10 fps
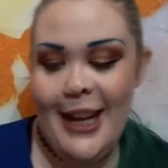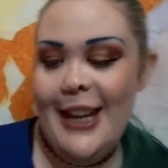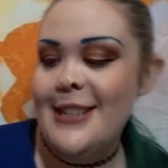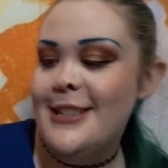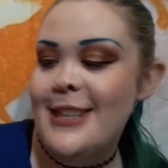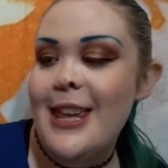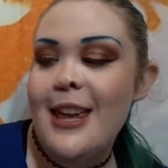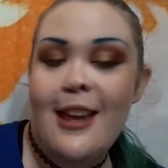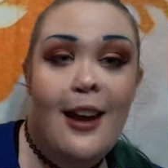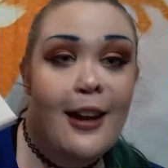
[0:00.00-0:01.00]
It's
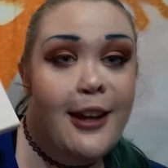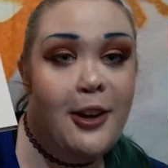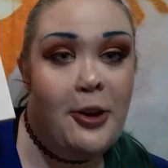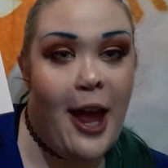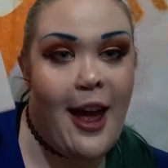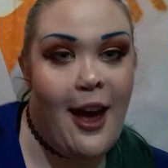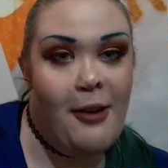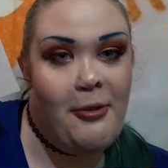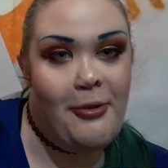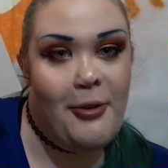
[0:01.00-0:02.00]
the Cute A
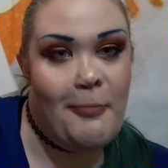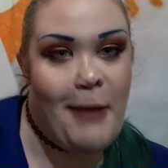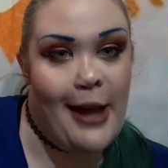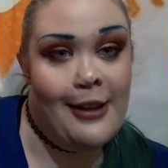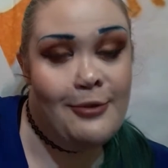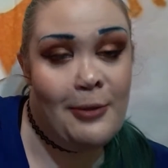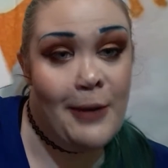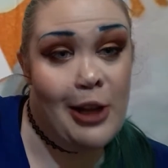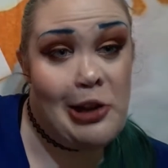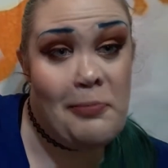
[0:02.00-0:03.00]
F palette from
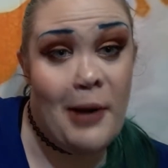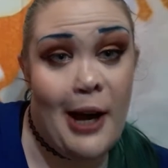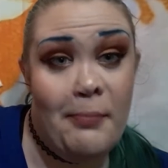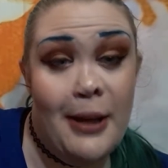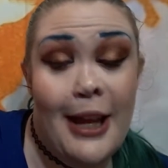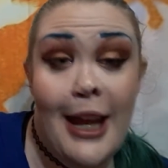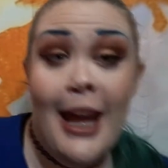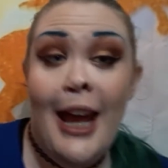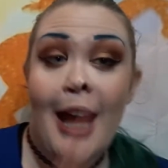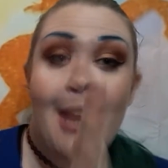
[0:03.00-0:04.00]
Colourpop.
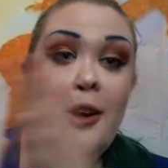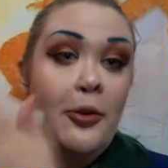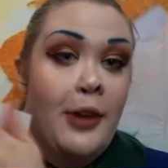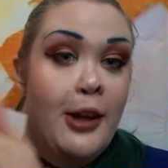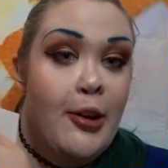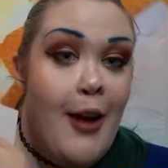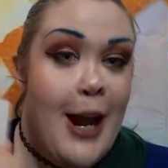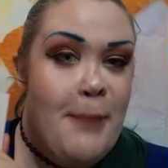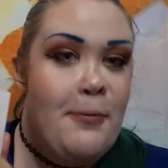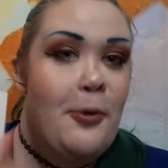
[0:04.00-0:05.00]
The only
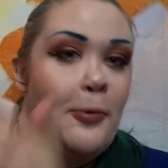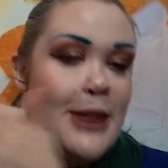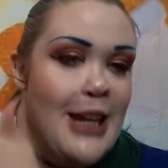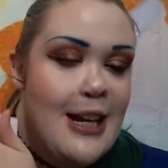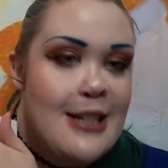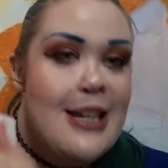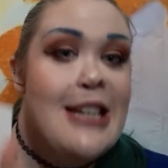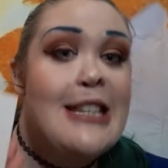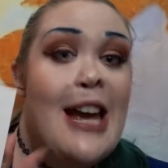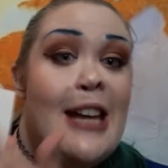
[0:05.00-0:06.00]
gripe with this
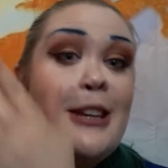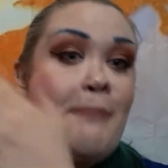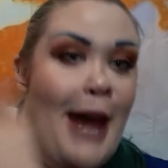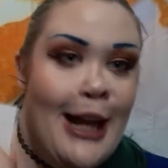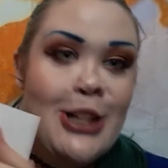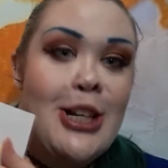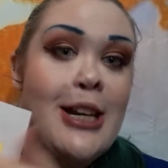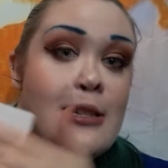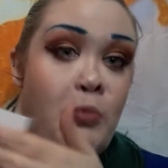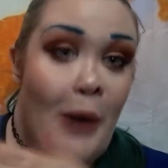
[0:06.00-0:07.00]
is that the packaging
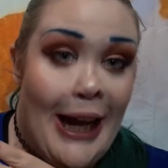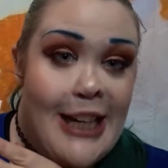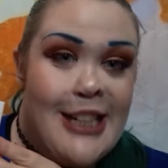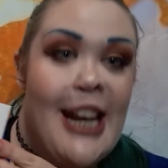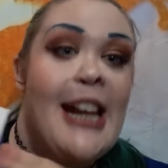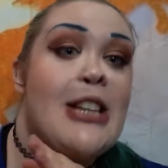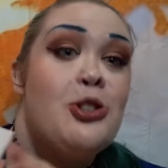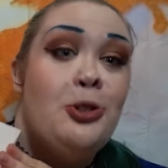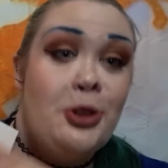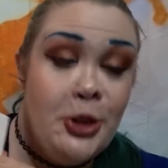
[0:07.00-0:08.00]
is white and it gets
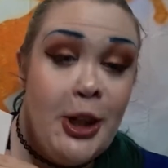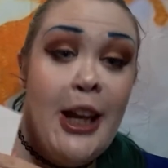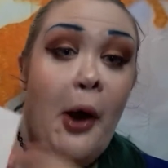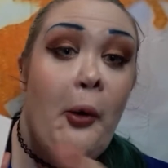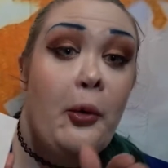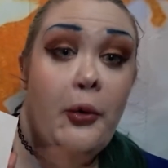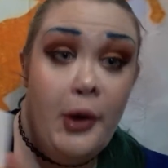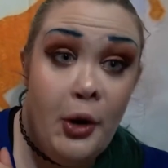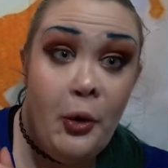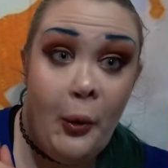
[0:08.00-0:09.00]
dirty
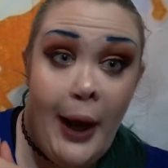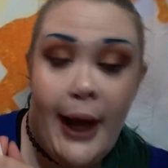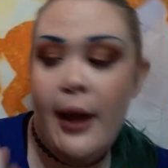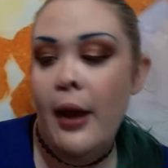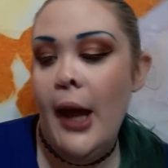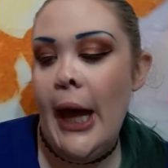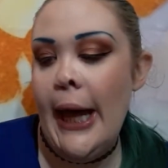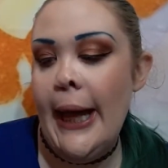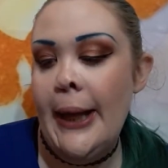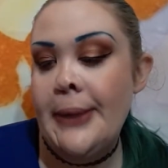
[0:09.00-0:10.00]
real quick.
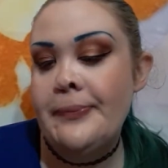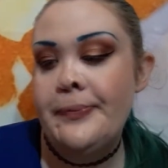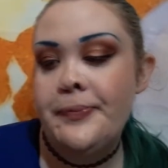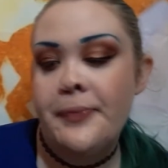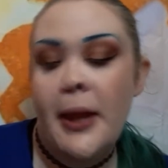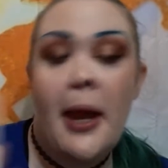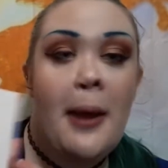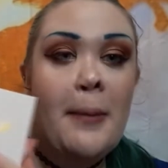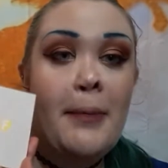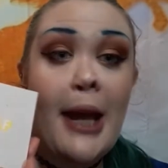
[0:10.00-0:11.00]
Um,
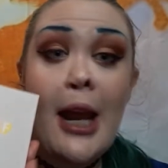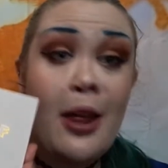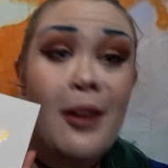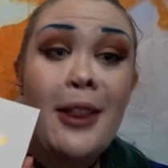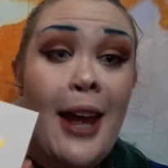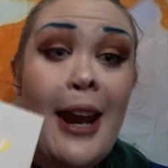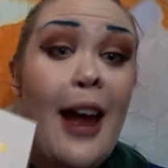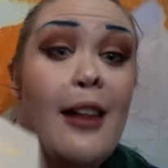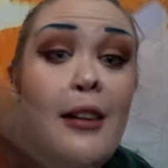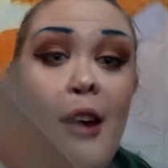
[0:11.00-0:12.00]
but other than that,
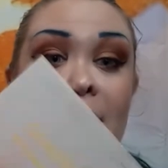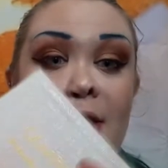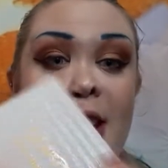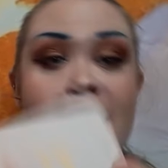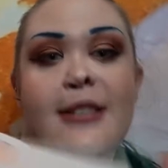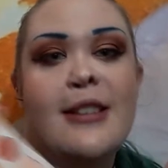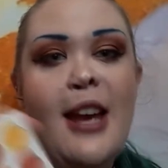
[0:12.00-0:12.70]
I love this.